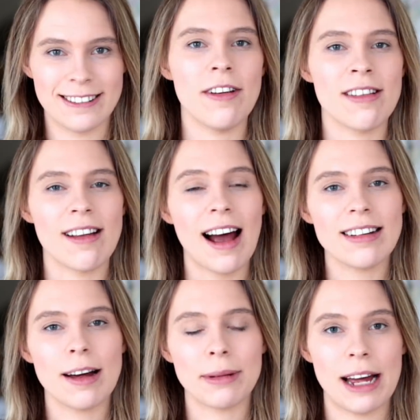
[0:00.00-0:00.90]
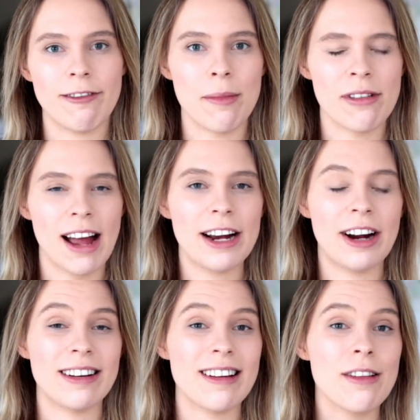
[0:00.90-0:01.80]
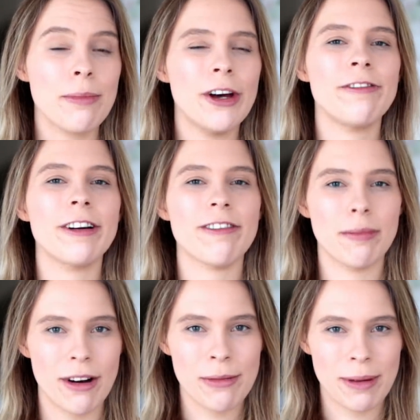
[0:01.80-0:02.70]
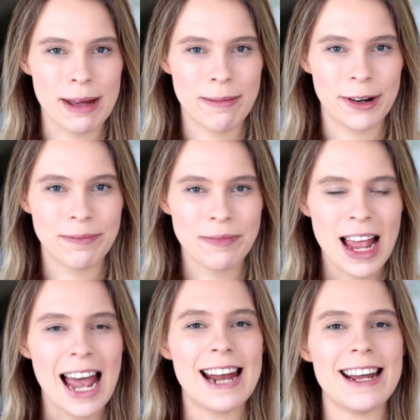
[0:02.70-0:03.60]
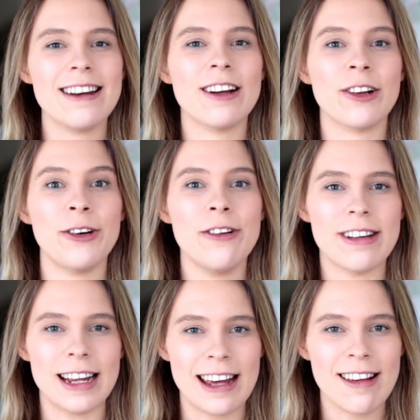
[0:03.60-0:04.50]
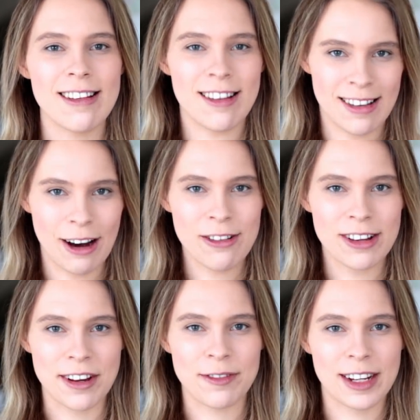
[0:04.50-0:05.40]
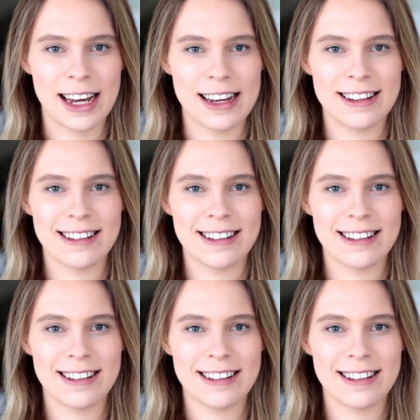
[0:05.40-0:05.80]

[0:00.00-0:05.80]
The startup plan from SiteGround is perfect for most people, and it includes an S S L certificate.